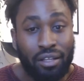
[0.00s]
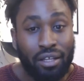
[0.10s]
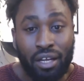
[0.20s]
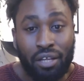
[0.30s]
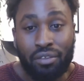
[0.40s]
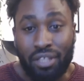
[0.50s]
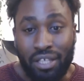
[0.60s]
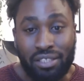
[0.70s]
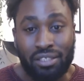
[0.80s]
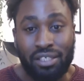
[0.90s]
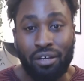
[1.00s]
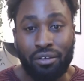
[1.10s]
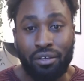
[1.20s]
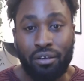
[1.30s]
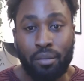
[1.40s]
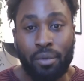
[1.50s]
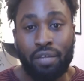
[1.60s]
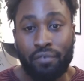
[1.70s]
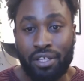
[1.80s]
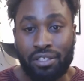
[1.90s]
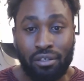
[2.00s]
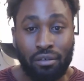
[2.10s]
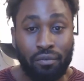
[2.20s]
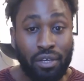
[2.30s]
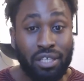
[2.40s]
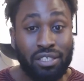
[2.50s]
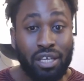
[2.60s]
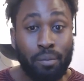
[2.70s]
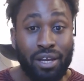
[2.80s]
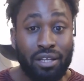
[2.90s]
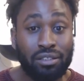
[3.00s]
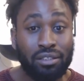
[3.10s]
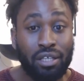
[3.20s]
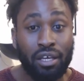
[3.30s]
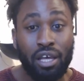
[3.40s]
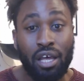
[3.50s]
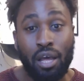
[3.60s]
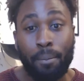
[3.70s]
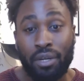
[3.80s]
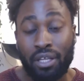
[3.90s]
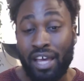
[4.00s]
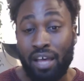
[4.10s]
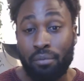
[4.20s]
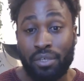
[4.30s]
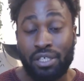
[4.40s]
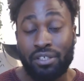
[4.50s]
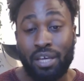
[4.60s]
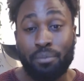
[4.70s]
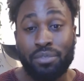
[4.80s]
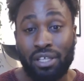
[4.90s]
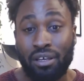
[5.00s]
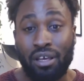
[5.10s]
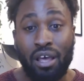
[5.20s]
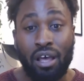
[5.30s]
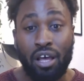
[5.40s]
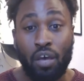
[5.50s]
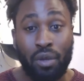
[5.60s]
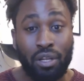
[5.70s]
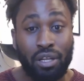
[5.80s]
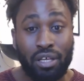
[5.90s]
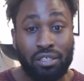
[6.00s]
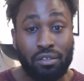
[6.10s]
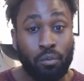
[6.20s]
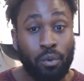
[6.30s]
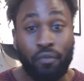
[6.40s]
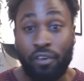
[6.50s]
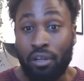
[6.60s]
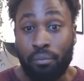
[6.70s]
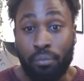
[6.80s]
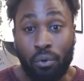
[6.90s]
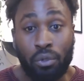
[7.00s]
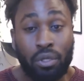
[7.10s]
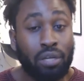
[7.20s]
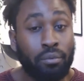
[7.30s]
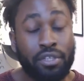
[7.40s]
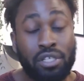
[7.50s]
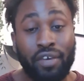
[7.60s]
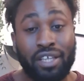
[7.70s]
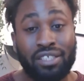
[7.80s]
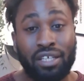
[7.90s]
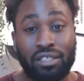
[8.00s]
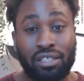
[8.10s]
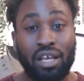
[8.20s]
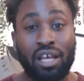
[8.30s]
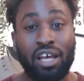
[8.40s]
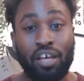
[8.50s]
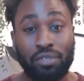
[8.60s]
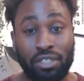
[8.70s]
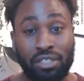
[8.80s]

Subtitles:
don't need to tell you the benefits of eating a balanced diet, but it can be so tempting when we're feeling bored or unmotivated just to